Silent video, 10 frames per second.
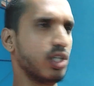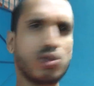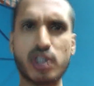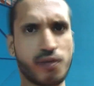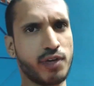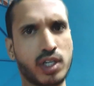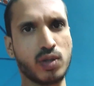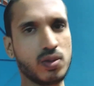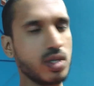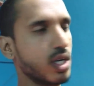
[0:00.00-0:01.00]
It was
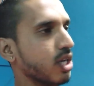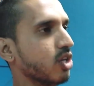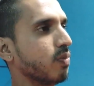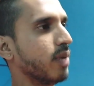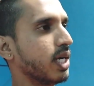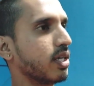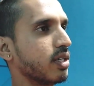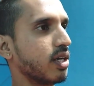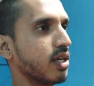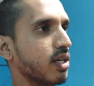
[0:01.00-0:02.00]
effective, but
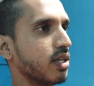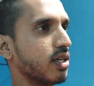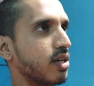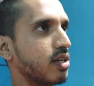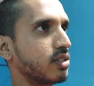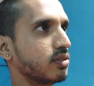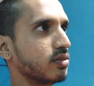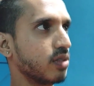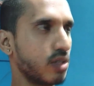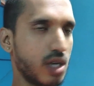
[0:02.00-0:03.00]

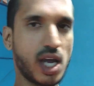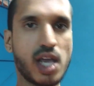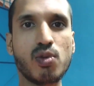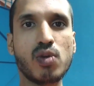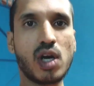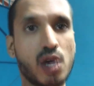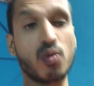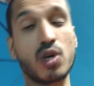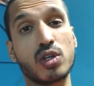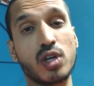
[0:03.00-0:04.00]
I
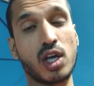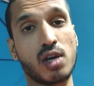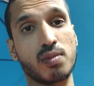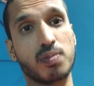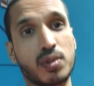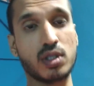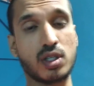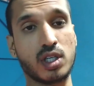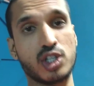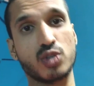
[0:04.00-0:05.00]
want to help
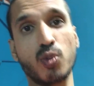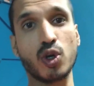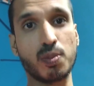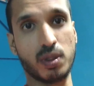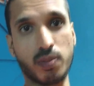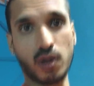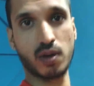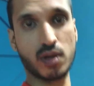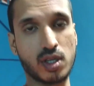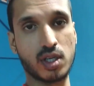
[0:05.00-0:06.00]
reach more people
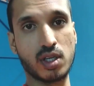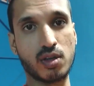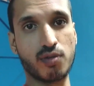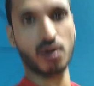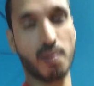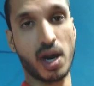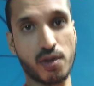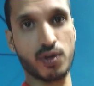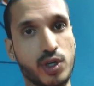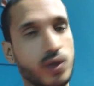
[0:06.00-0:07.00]
from my
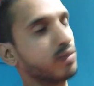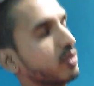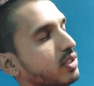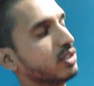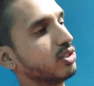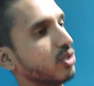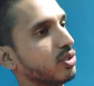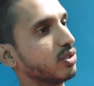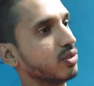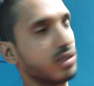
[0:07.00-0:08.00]
video. So
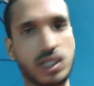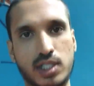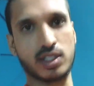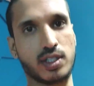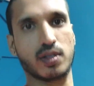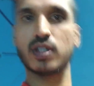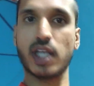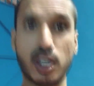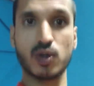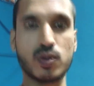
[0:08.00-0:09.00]
that's it. Thank